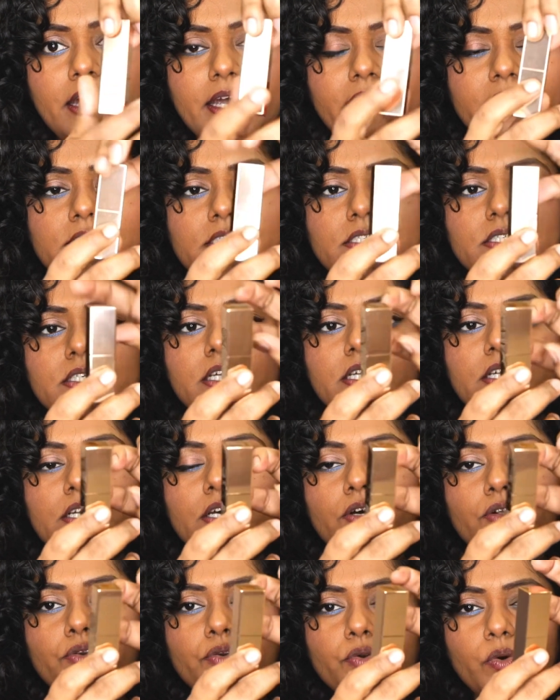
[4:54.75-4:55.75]
It's in
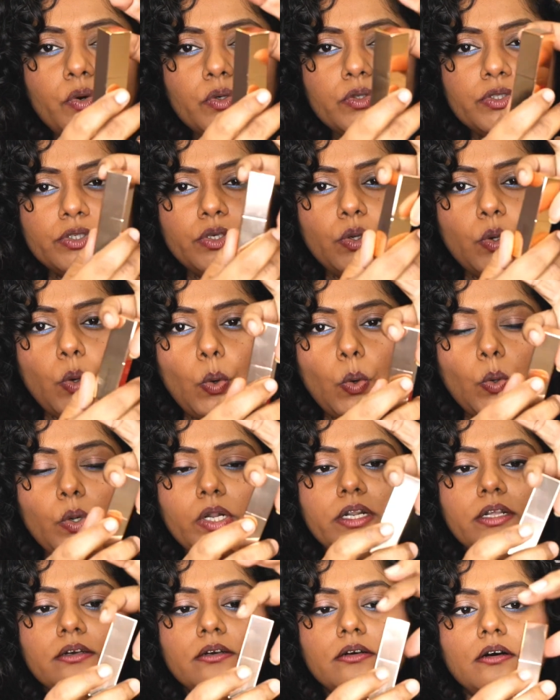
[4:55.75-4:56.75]
a rose
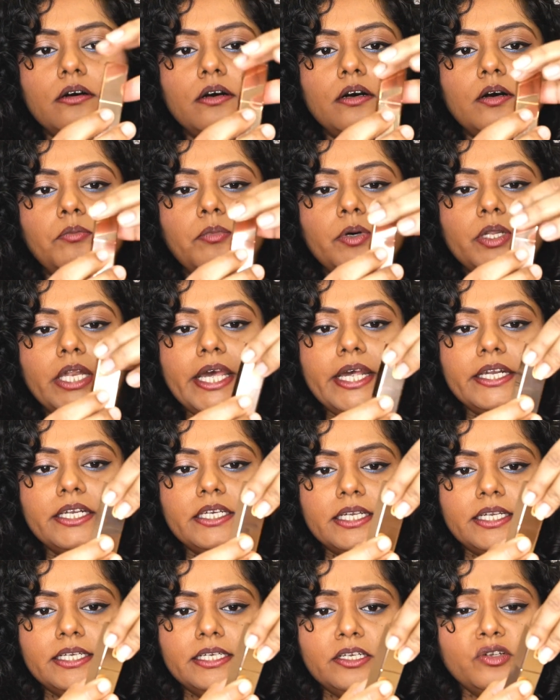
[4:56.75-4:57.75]
gold
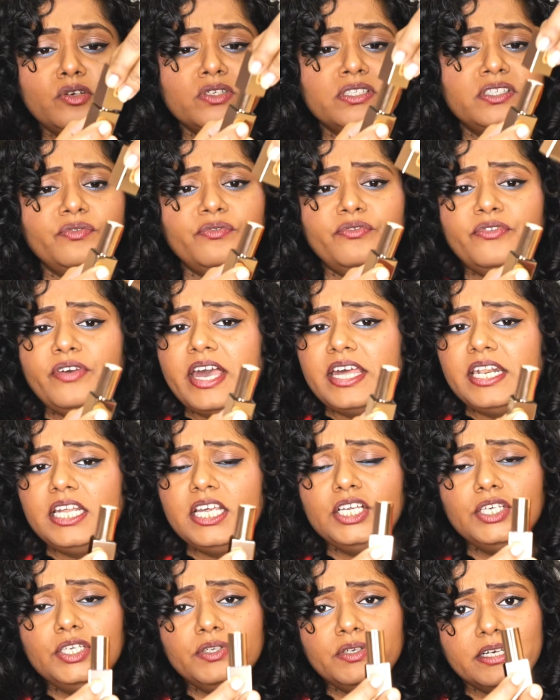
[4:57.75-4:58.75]
bullet. It looks
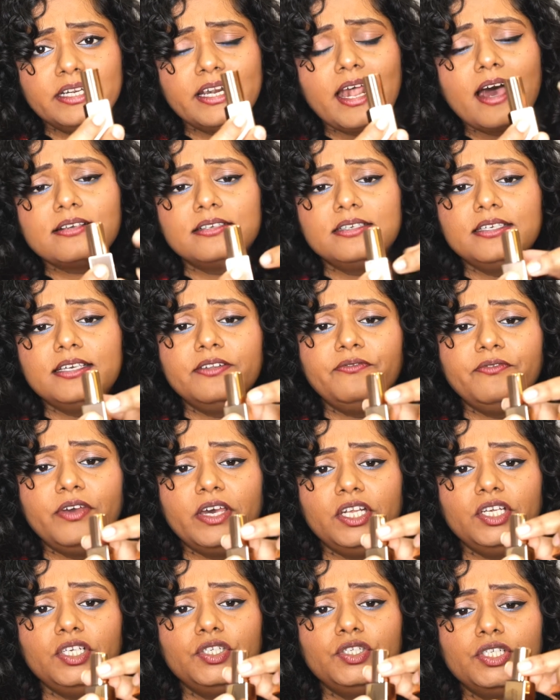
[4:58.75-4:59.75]
very classy and
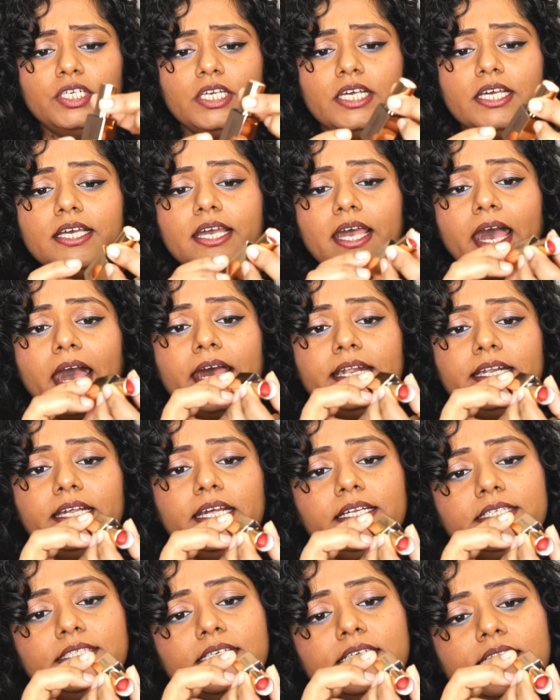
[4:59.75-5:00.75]
very chic, and
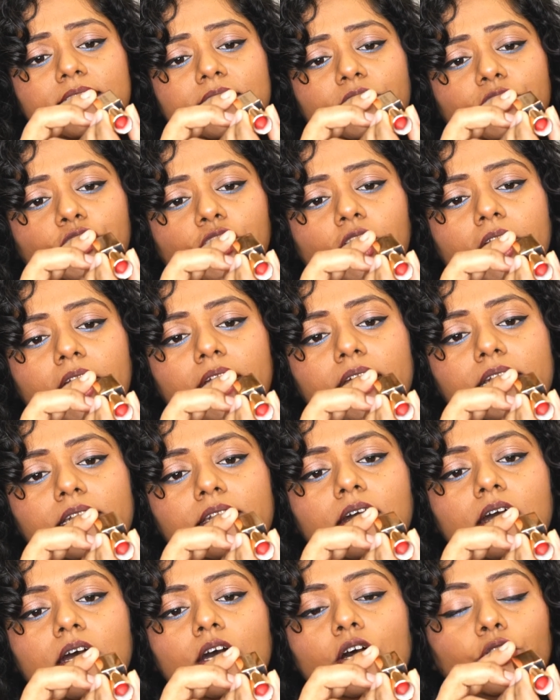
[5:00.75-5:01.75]
it's in the shade
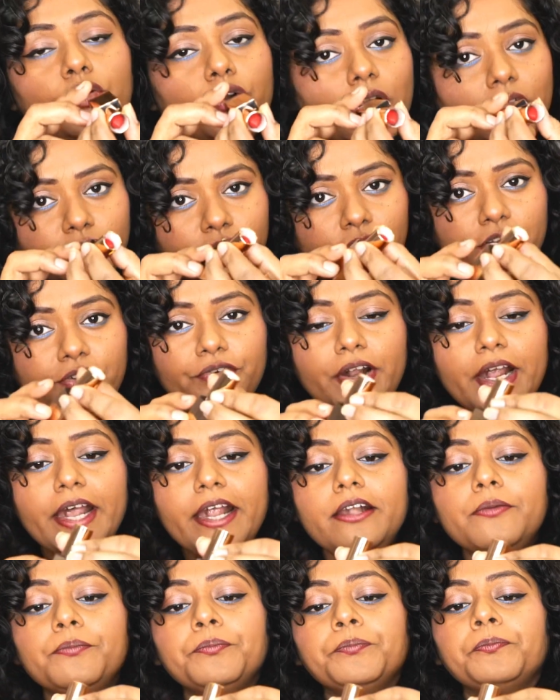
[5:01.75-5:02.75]
Russian
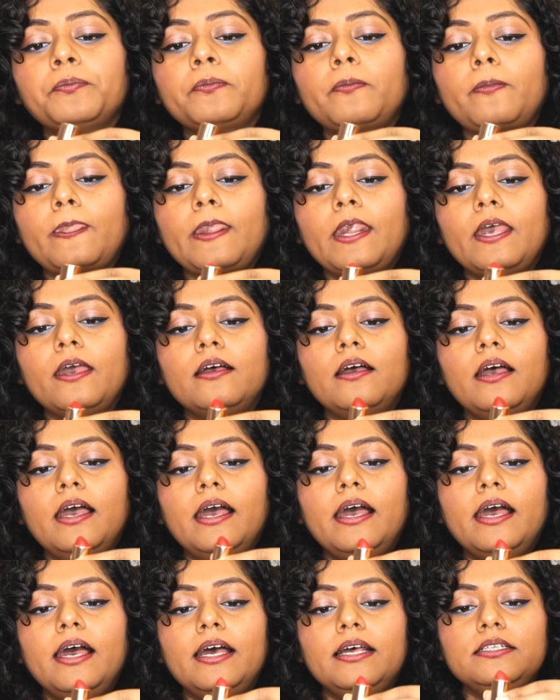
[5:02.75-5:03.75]
red,
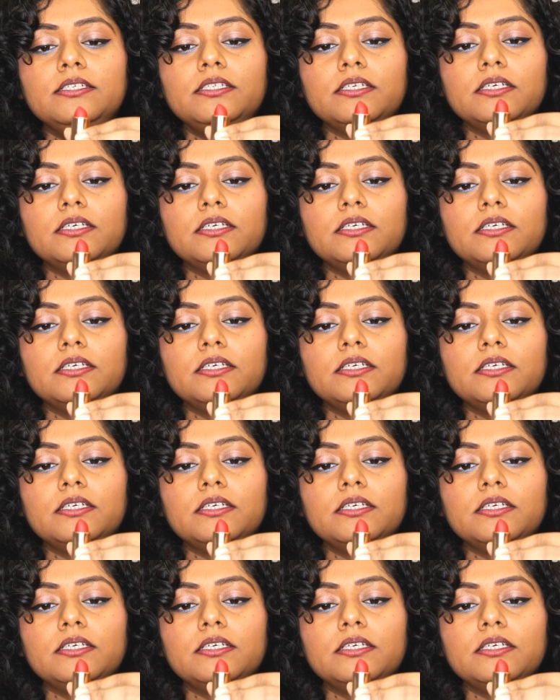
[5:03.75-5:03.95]
and